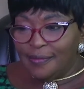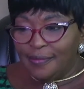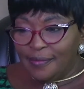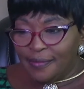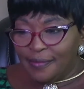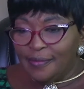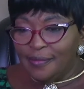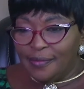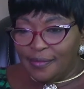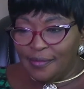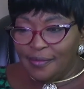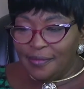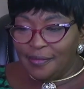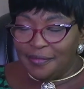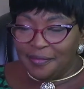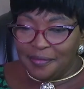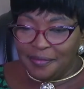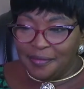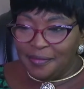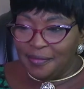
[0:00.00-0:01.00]
life.
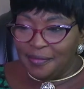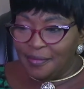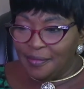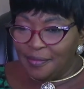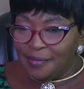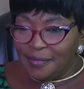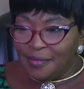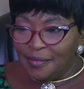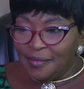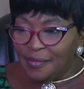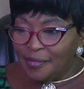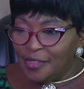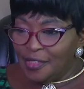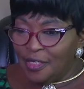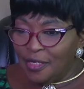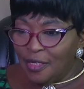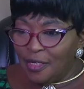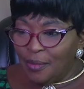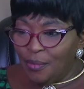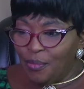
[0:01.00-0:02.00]

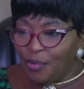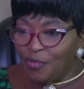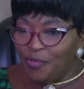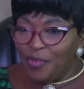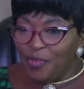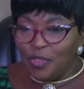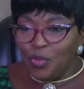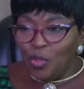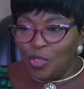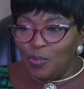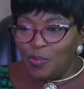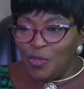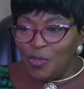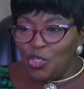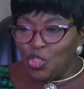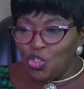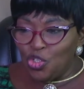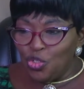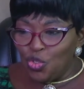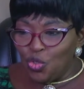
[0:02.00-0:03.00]
Prophet was
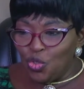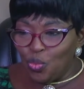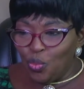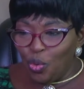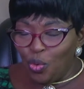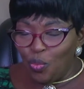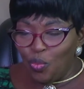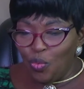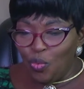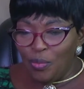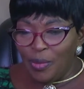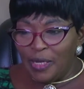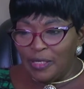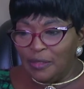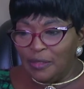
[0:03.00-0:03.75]
ministering to one woman